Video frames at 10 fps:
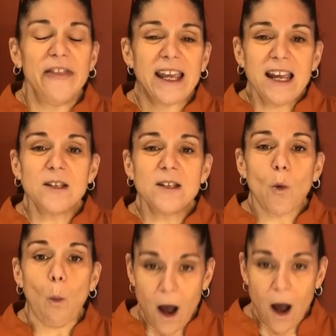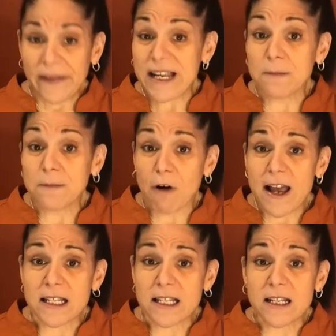The kids want these
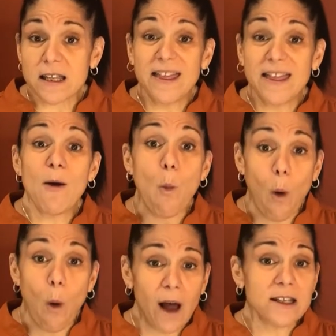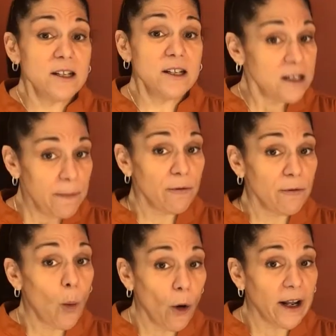prizes. They want to be
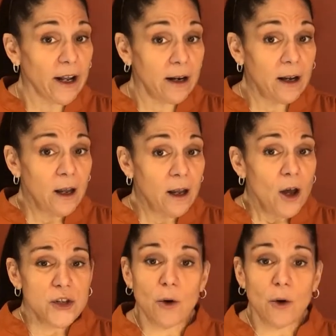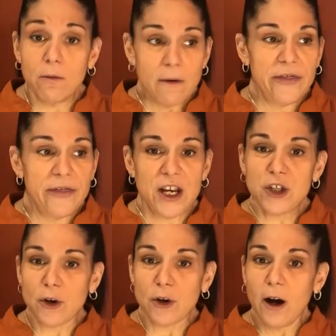rewarded. So they
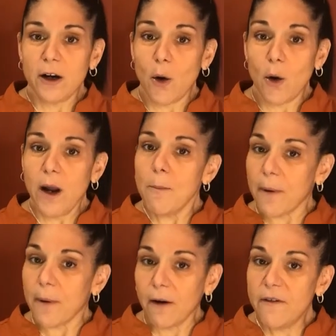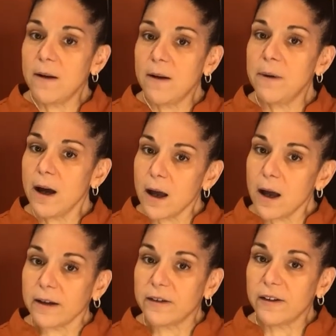start going above and
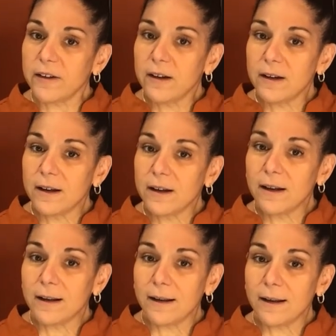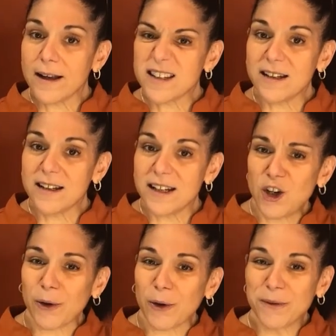beyond. Let's
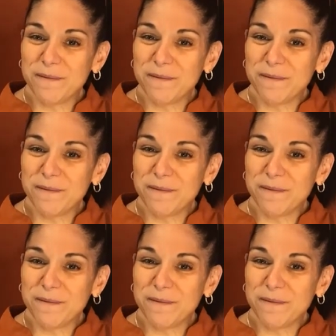continue.